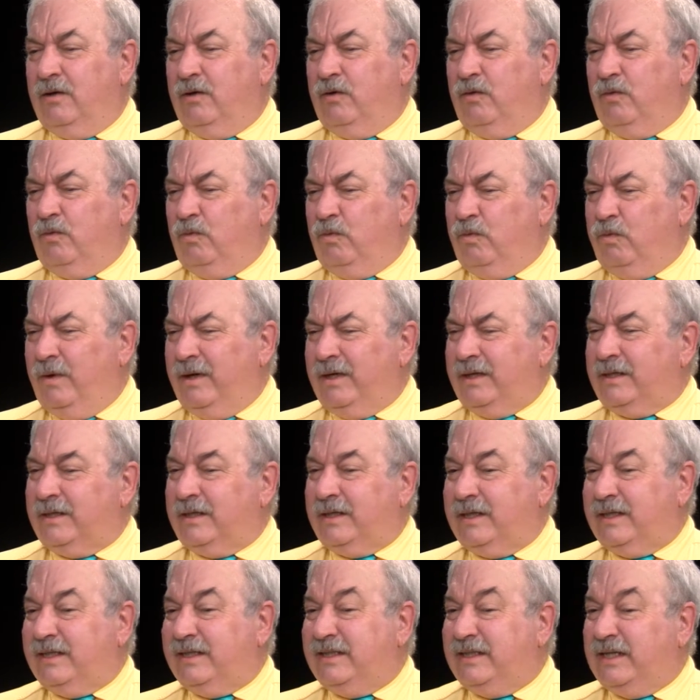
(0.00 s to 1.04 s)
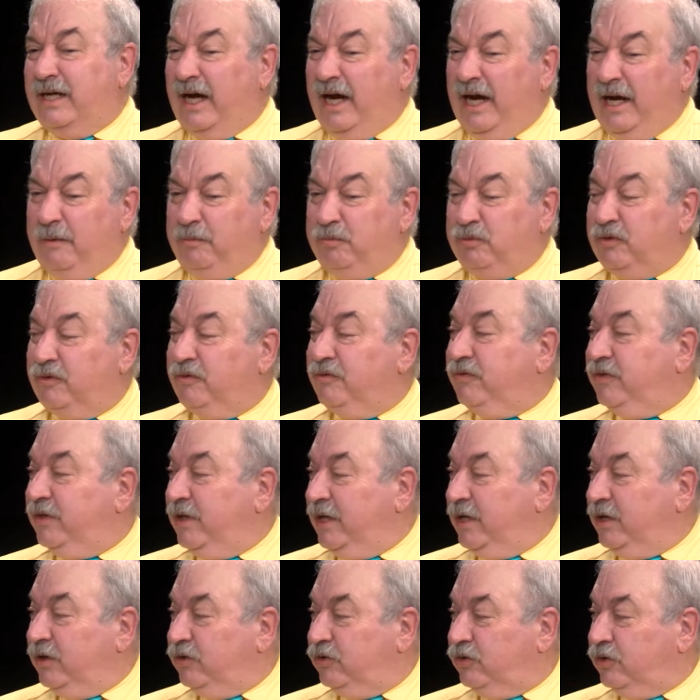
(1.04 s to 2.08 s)
what types of
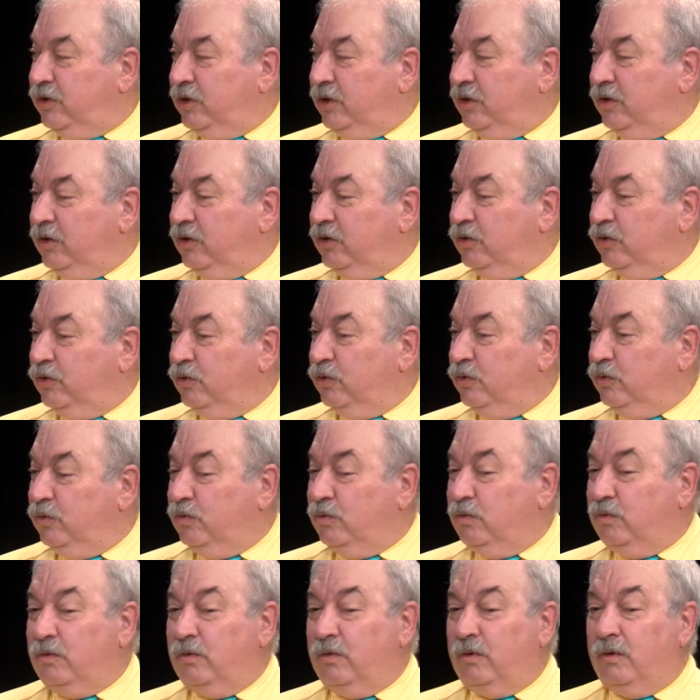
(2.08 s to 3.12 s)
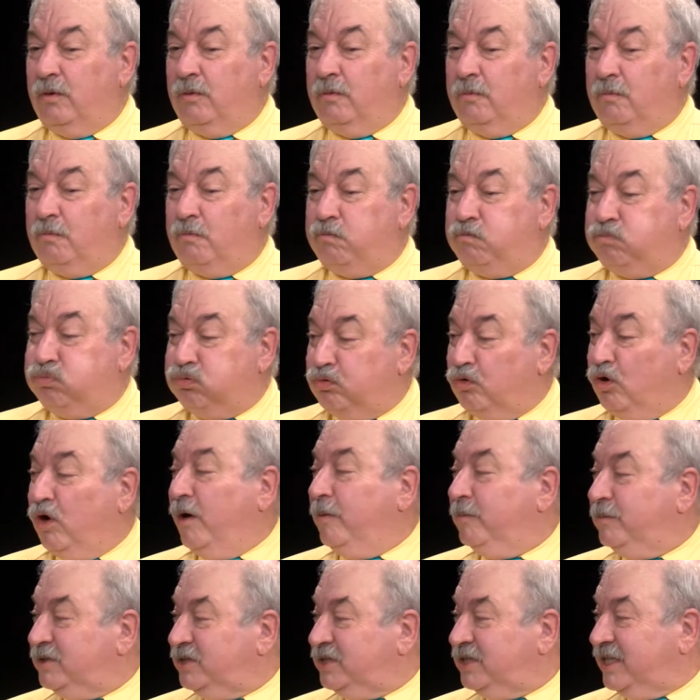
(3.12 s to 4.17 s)
things do you
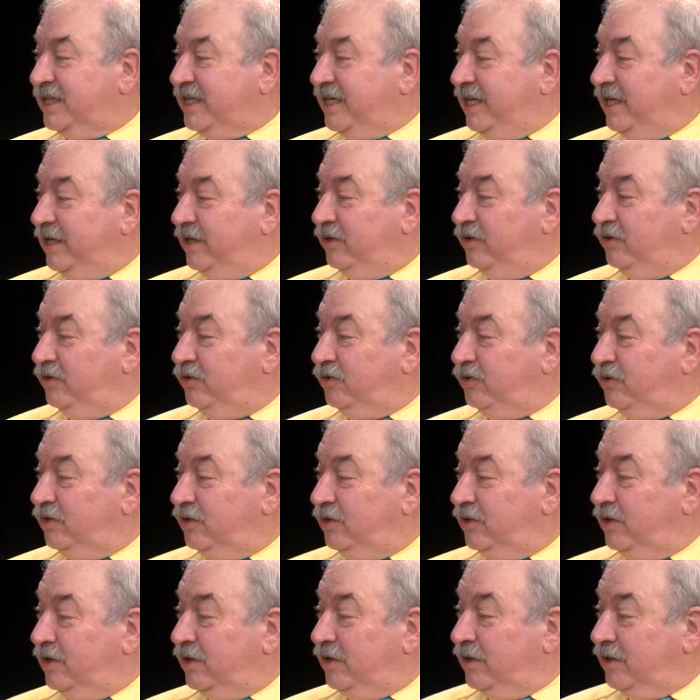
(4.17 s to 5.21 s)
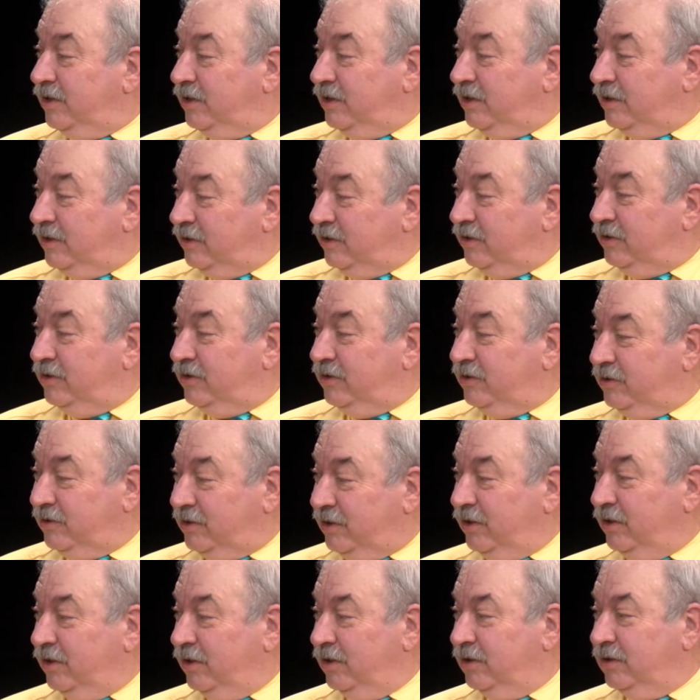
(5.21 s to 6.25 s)
promise the kids
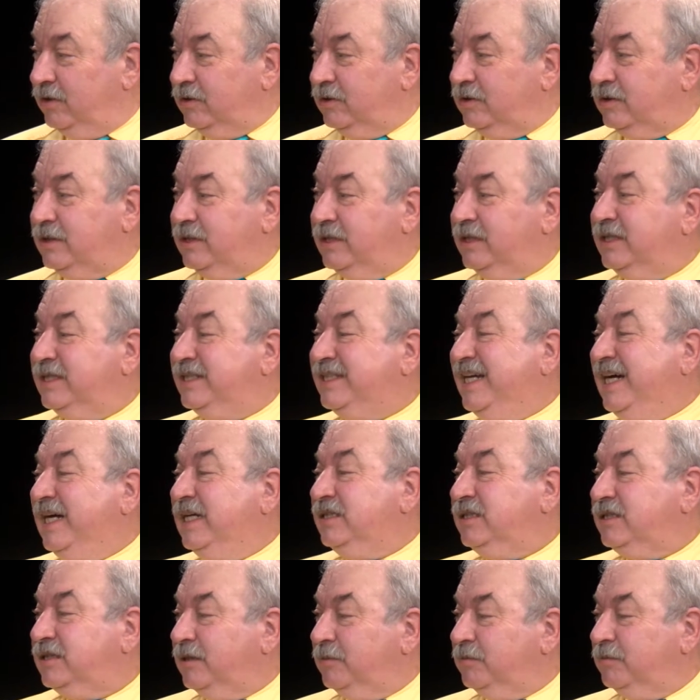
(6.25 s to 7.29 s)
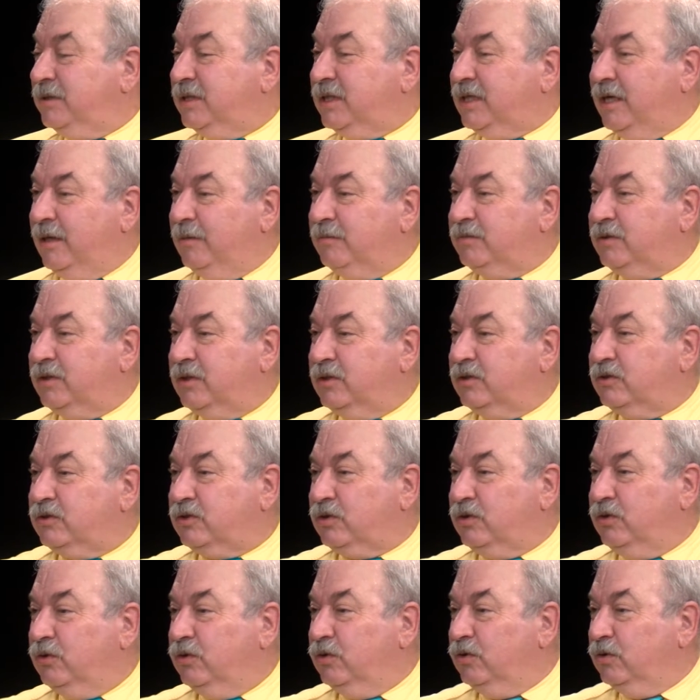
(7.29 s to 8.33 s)
to entice them to come to the
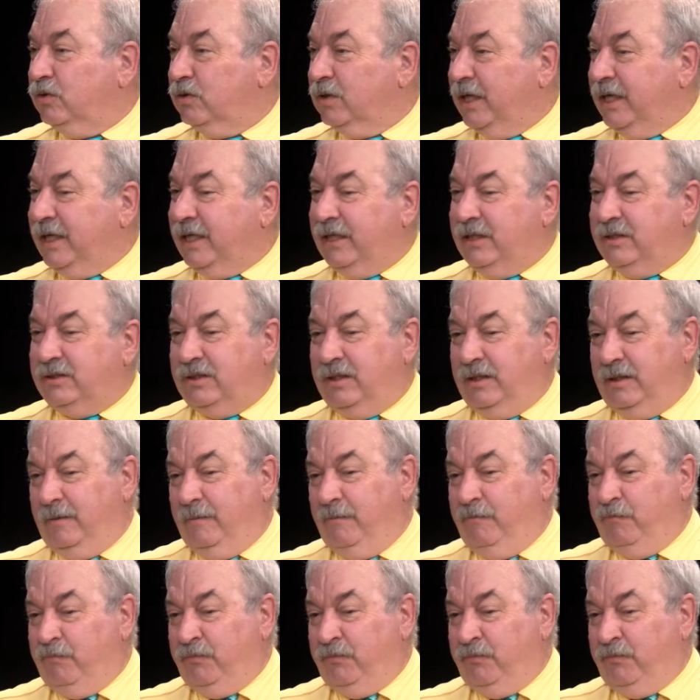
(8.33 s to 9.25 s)
school? Like, is it